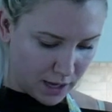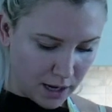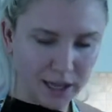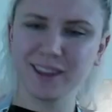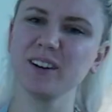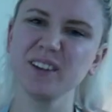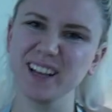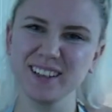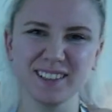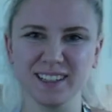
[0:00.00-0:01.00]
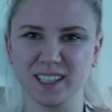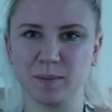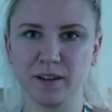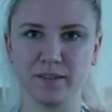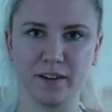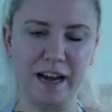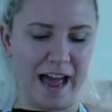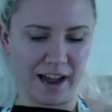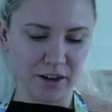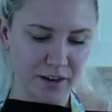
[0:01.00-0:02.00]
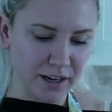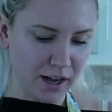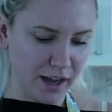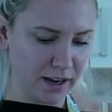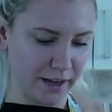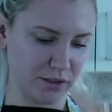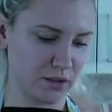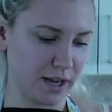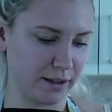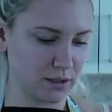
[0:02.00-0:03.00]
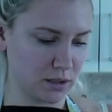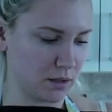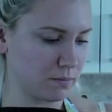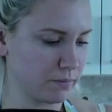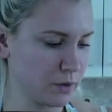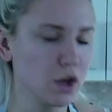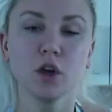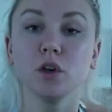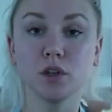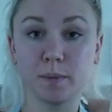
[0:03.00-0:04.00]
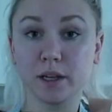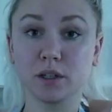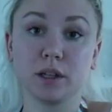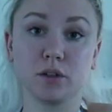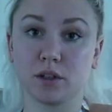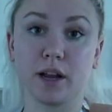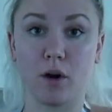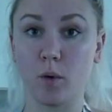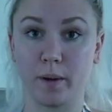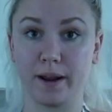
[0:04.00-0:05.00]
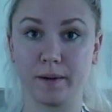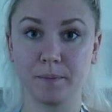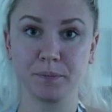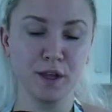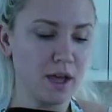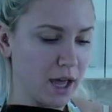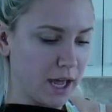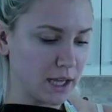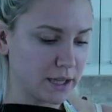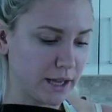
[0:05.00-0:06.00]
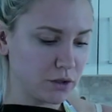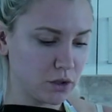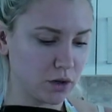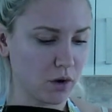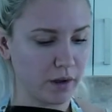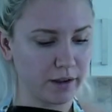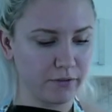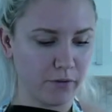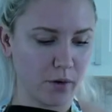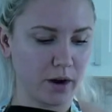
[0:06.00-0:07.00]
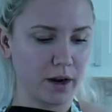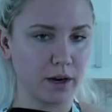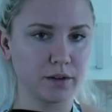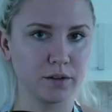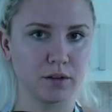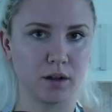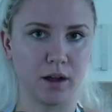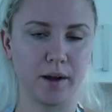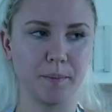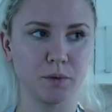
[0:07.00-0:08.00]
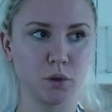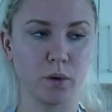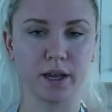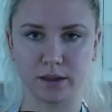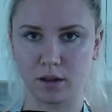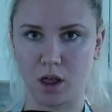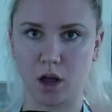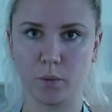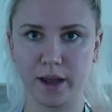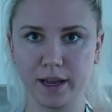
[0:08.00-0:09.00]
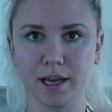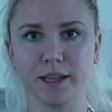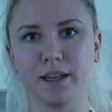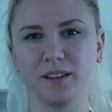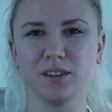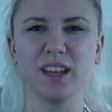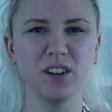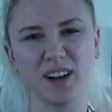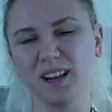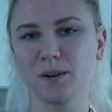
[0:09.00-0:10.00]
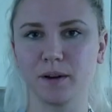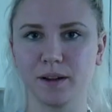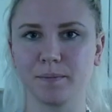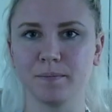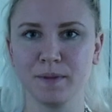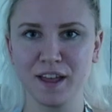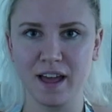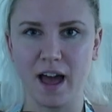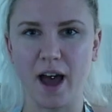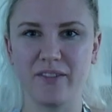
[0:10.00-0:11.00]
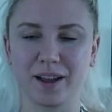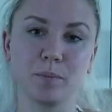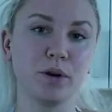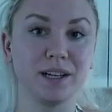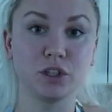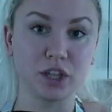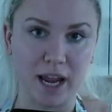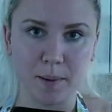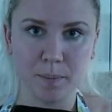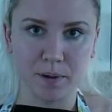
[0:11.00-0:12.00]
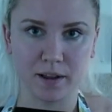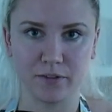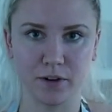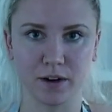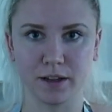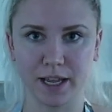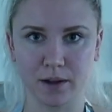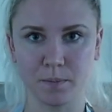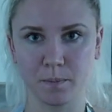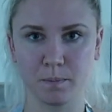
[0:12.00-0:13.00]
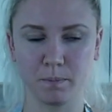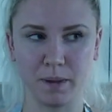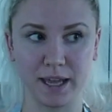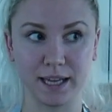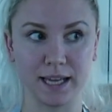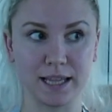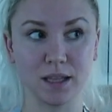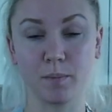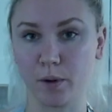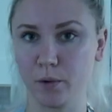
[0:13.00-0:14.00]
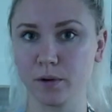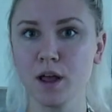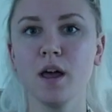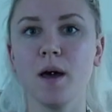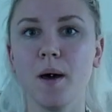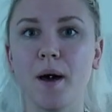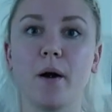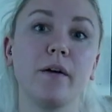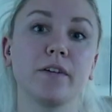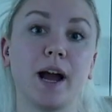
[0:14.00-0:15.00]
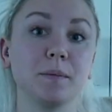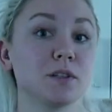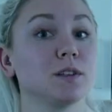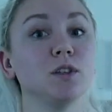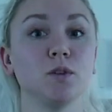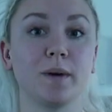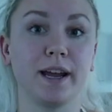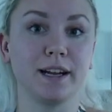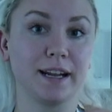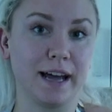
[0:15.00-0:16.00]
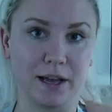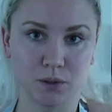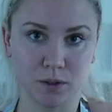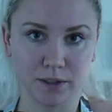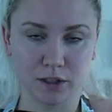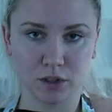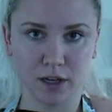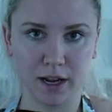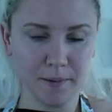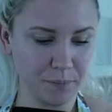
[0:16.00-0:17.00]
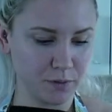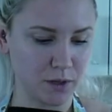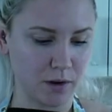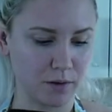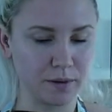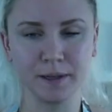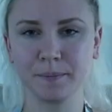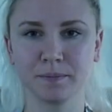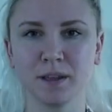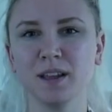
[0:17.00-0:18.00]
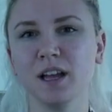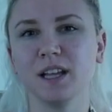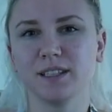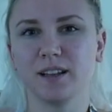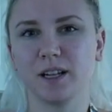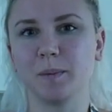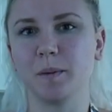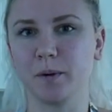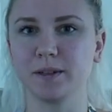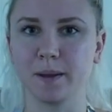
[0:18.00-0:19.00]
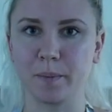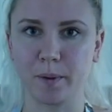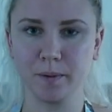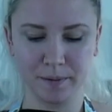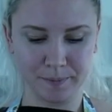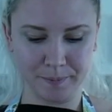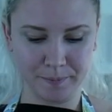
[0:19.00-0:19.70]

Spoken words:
And it doesn't need to be a very accurate cut, it just has to, you basically just gotta open it. Unless you're going for doing it the long way, and then you kinda wanna have like a pretty shape if you're gonna like bake it in the boat. However, I'm just gonna do mine in a casserole dish today, so it's a little bit more simple.